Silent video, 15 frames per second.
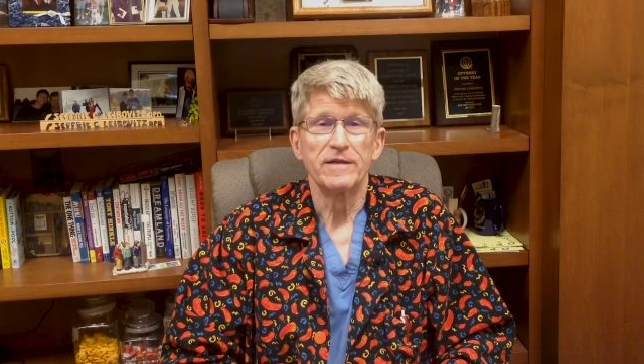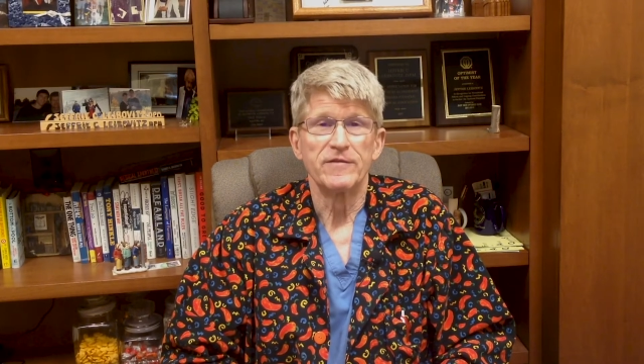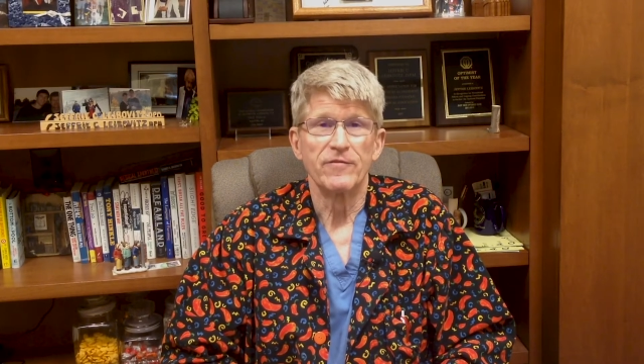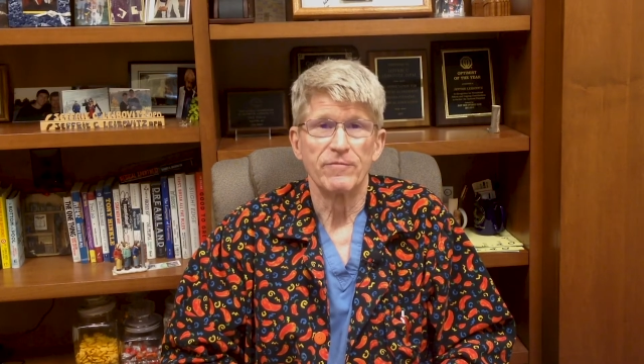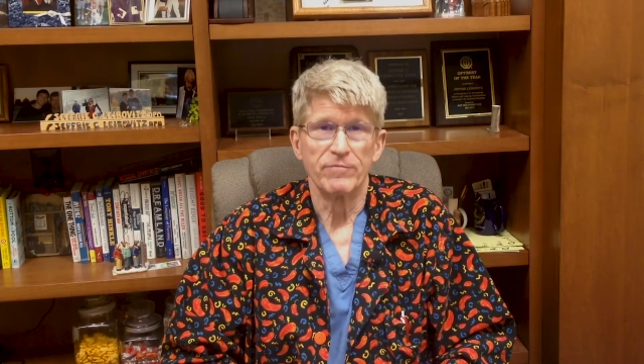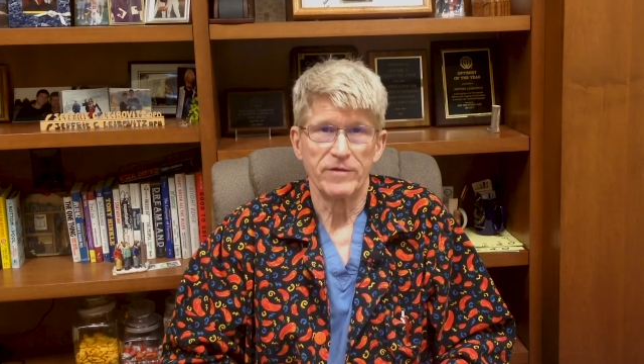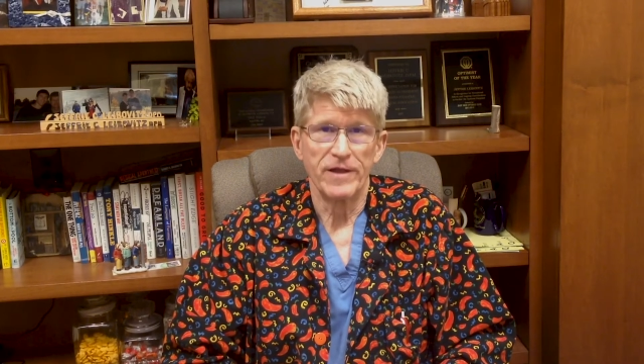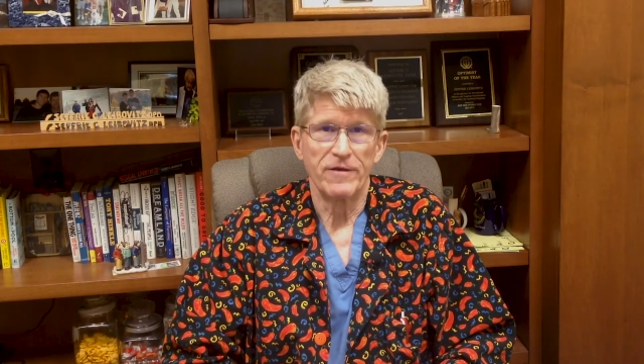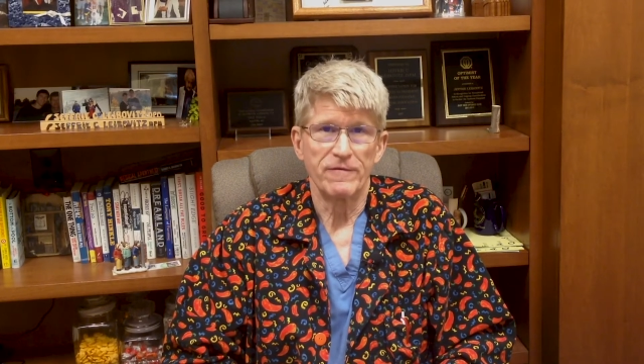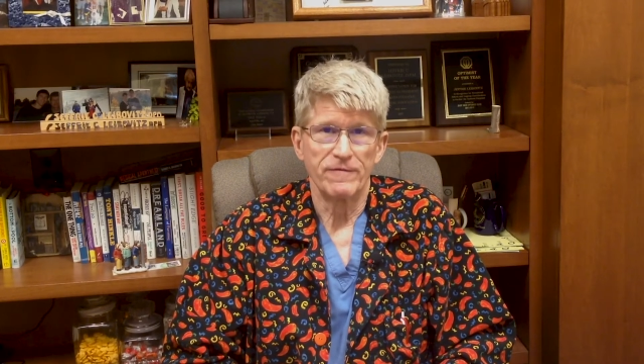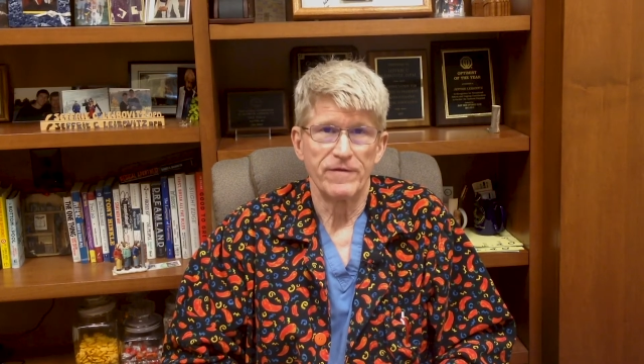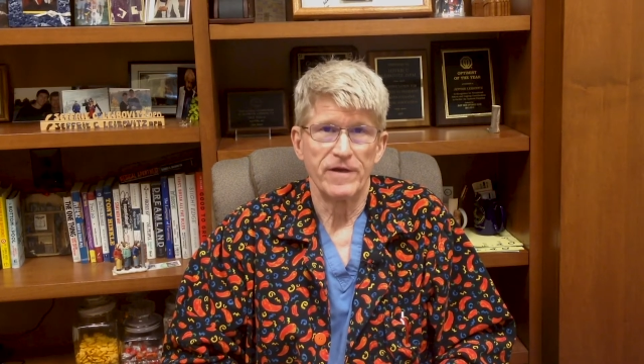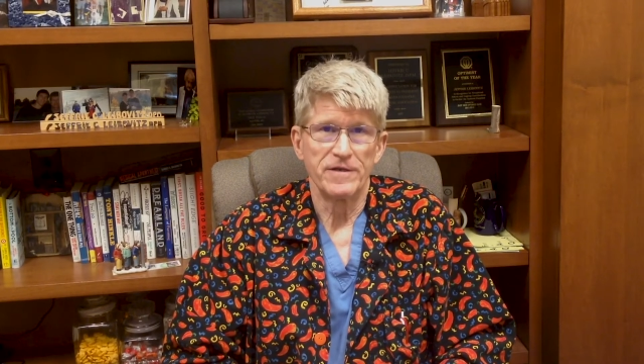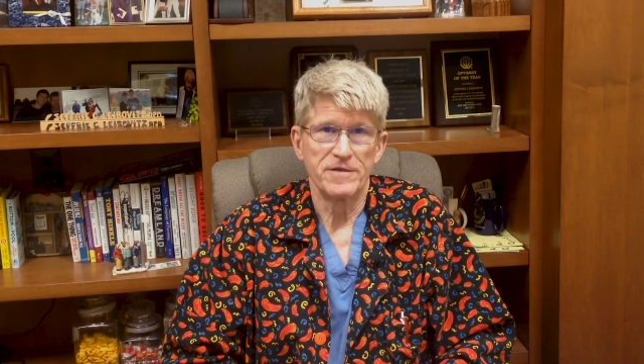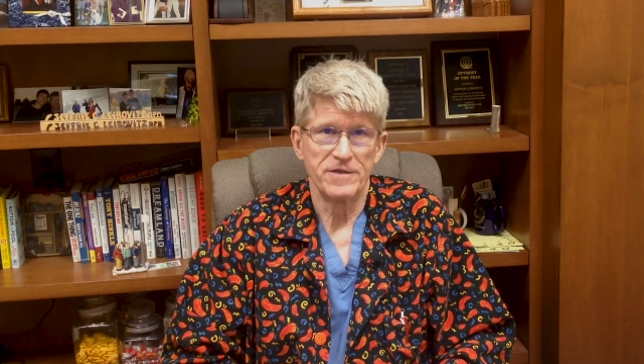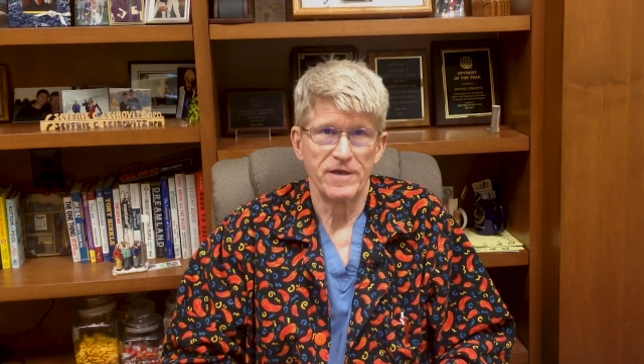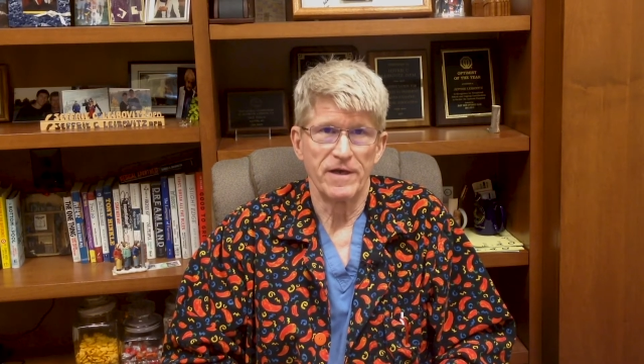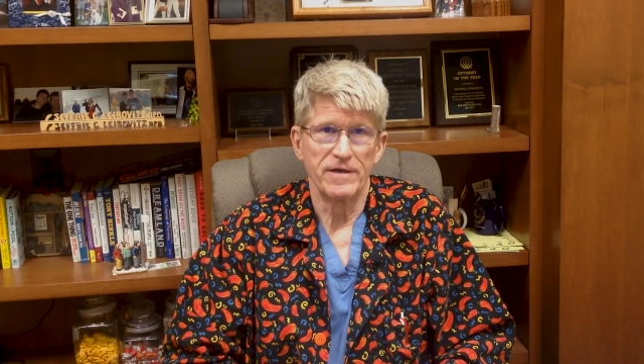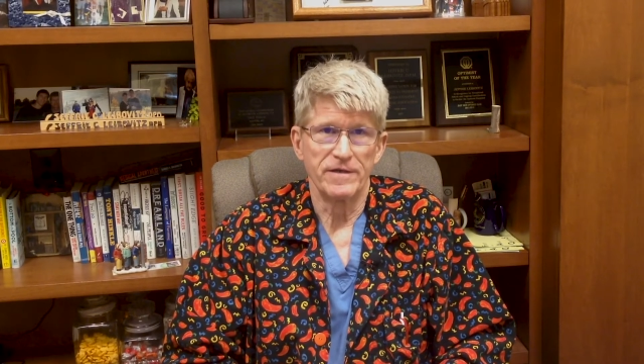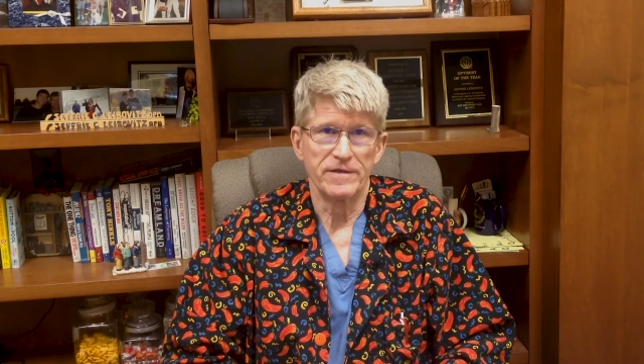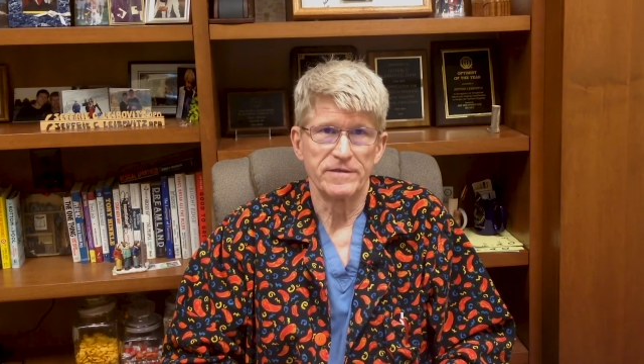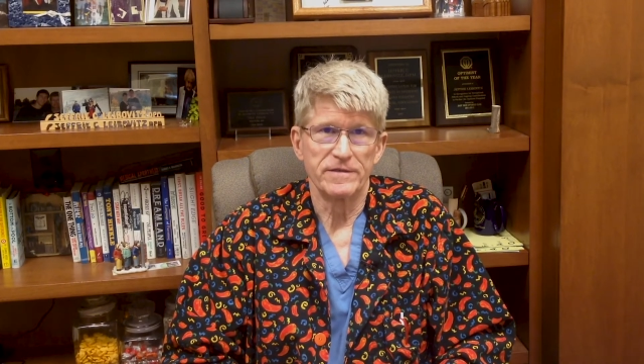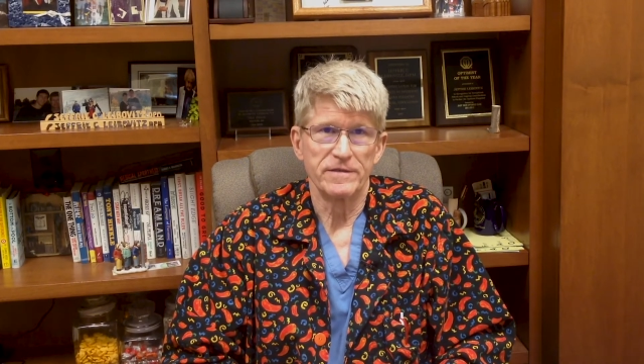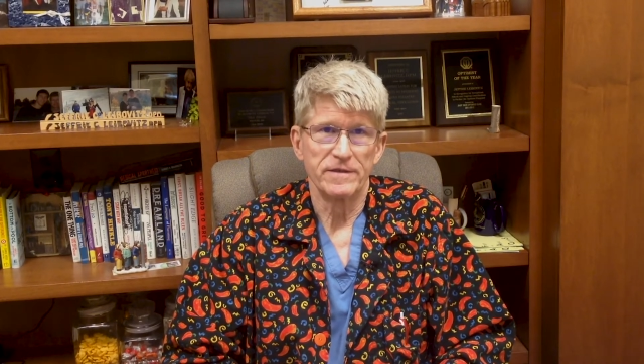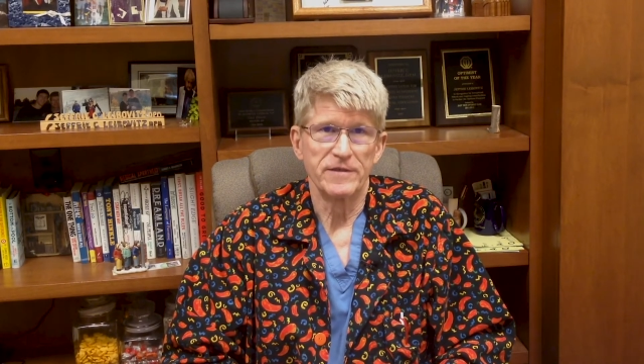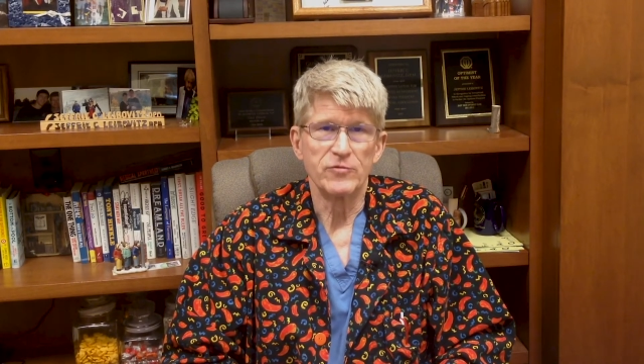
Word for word: is from plantar fasciitis.